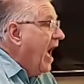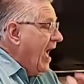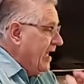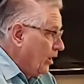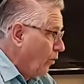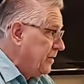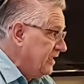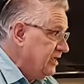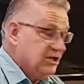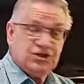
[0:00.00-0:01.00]
and
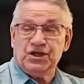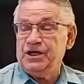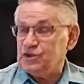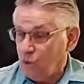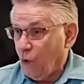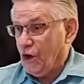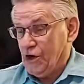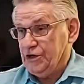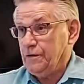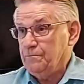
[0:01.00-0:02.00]
obedience to his word.
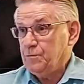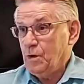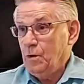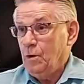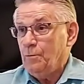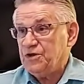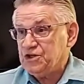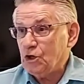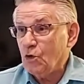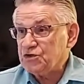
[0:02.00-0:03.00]
But you
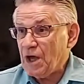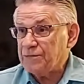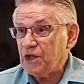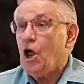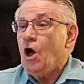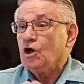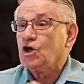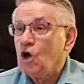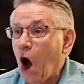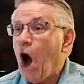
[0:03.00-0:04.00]
know something?
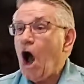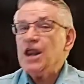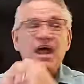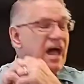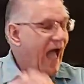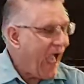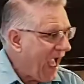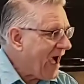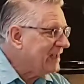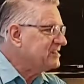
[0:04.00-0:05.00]
God
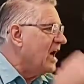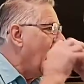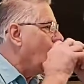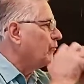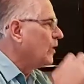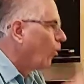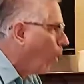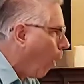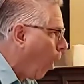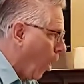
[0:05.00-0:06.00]
has
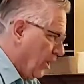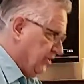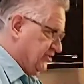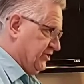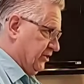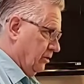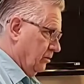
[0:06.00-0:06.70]
rewards.